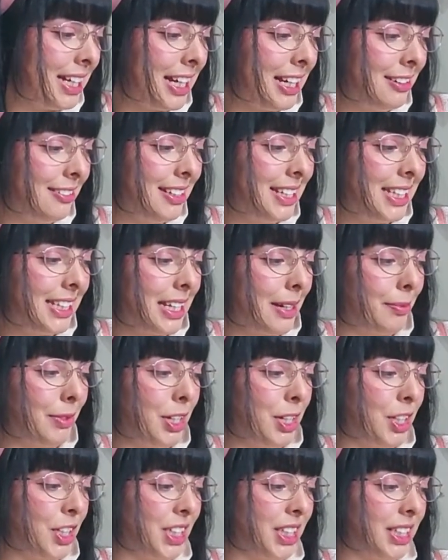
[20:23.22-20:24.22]
a Lolita
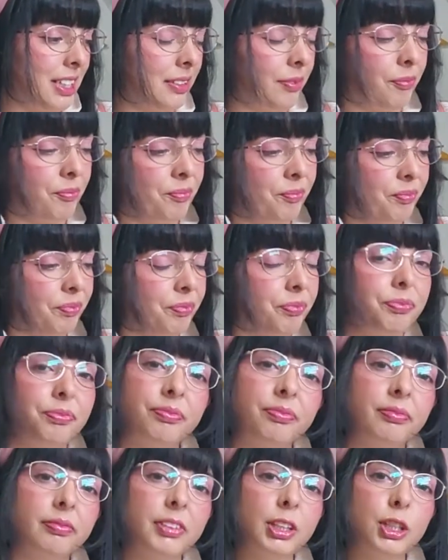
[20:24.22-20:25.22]
blog.
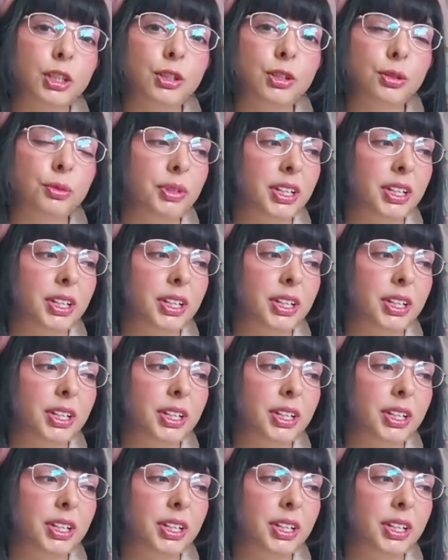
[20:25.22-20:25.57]
Should